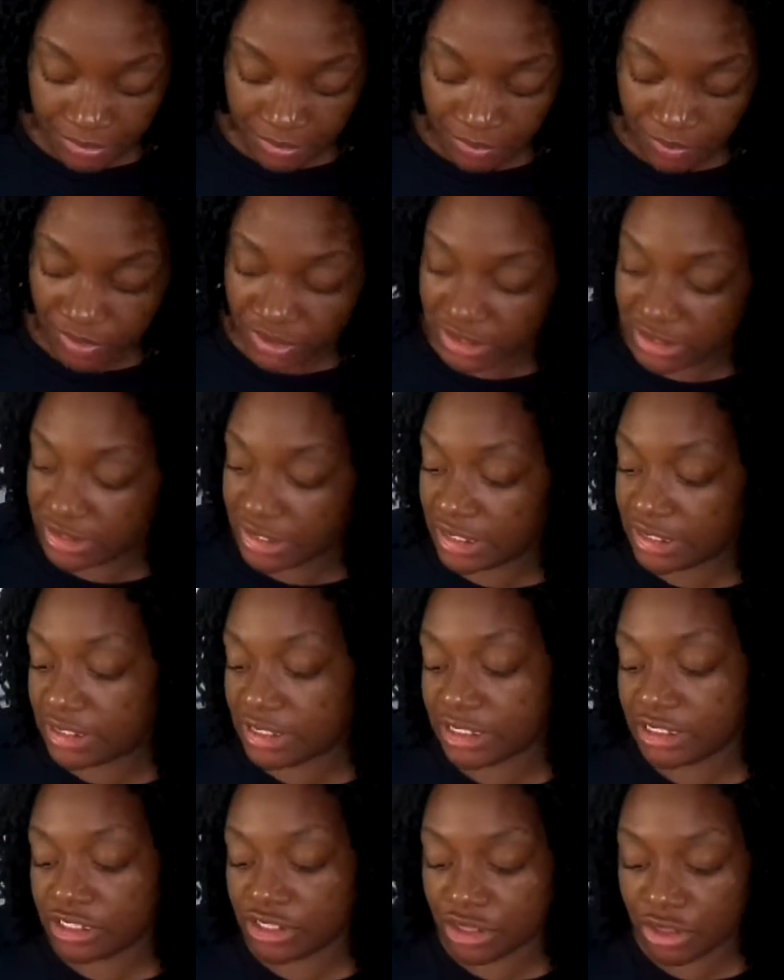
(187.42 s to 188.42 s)
what it says
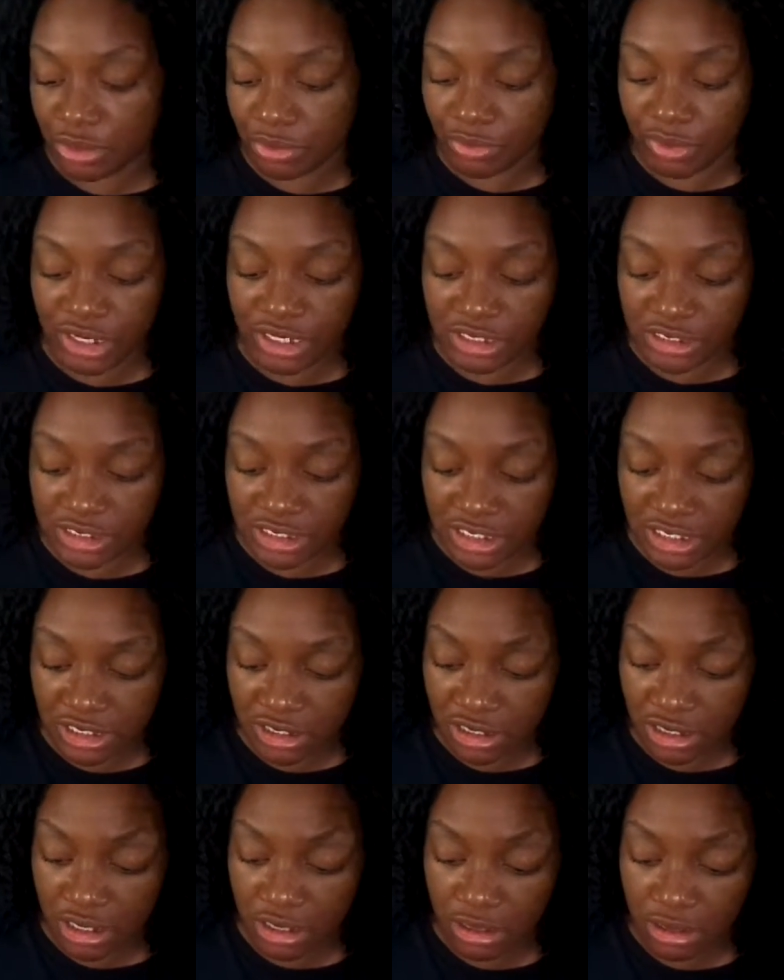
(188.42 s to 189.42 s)
is
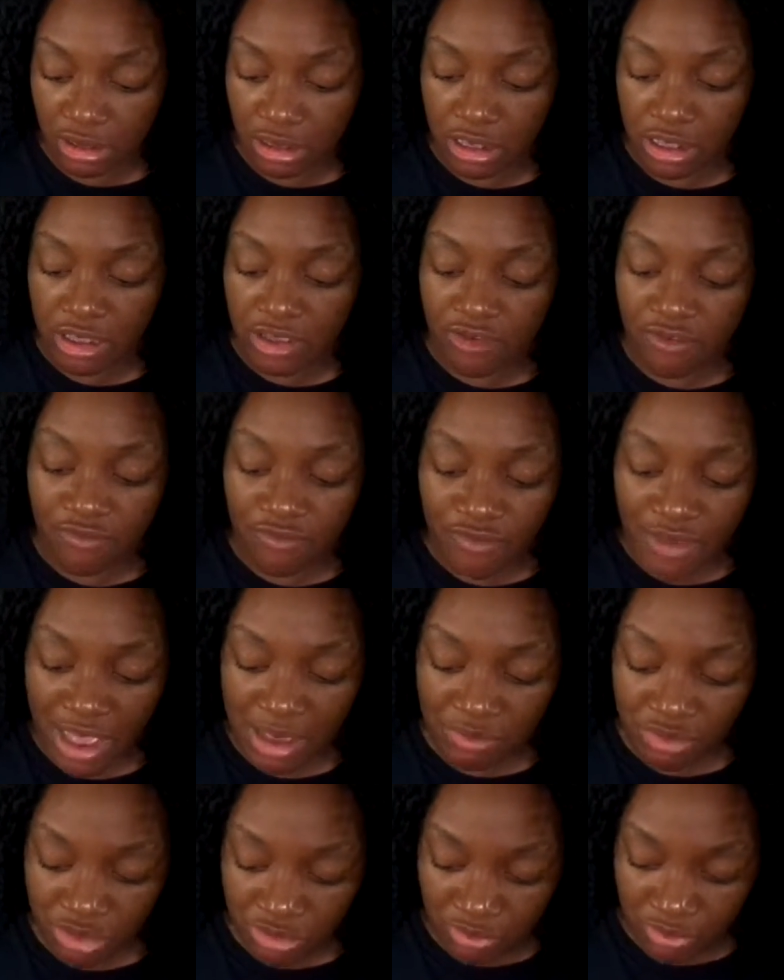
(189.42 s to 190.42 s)
3D
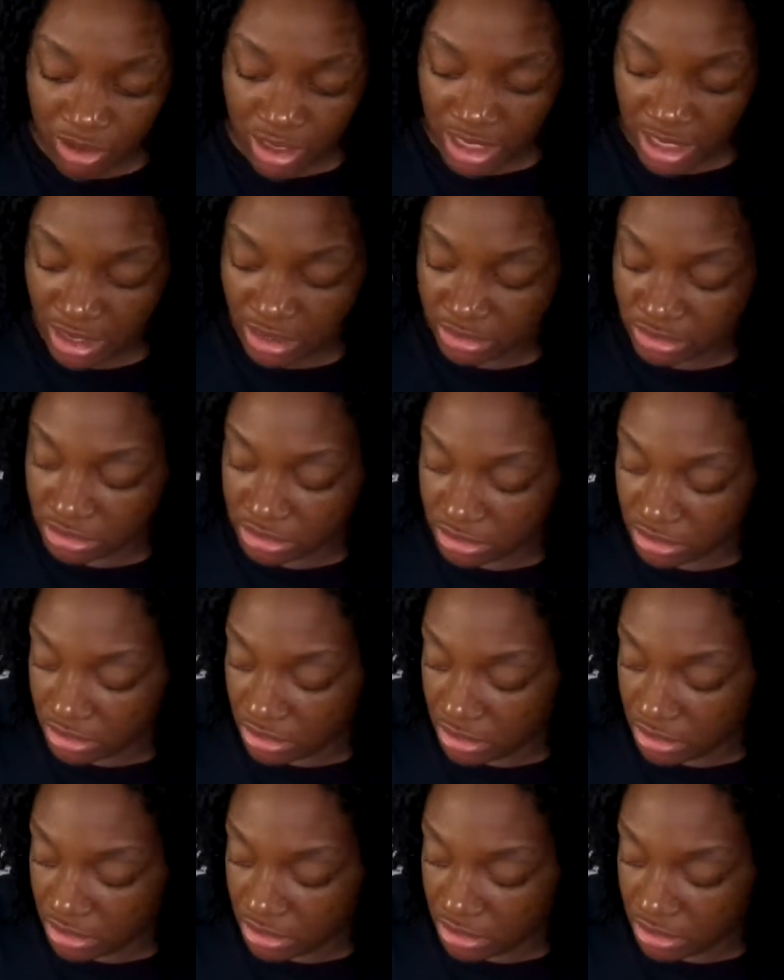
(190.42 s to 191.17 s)
fabric paint.